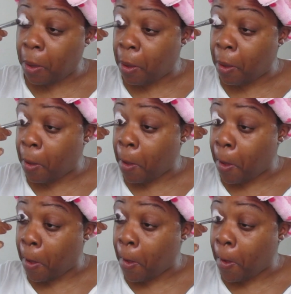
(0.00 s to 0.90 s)

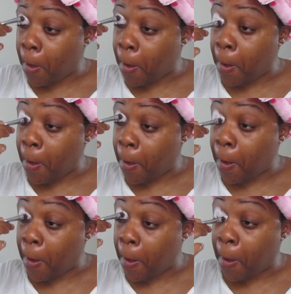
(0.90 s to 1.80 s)

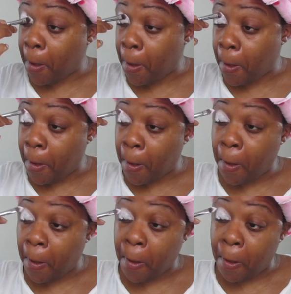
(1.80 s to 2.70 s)

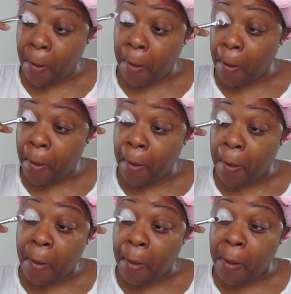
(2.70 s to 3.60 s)

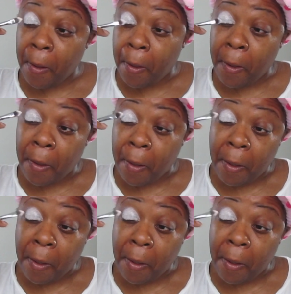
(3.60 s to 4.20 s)
No one is speaking in this clip.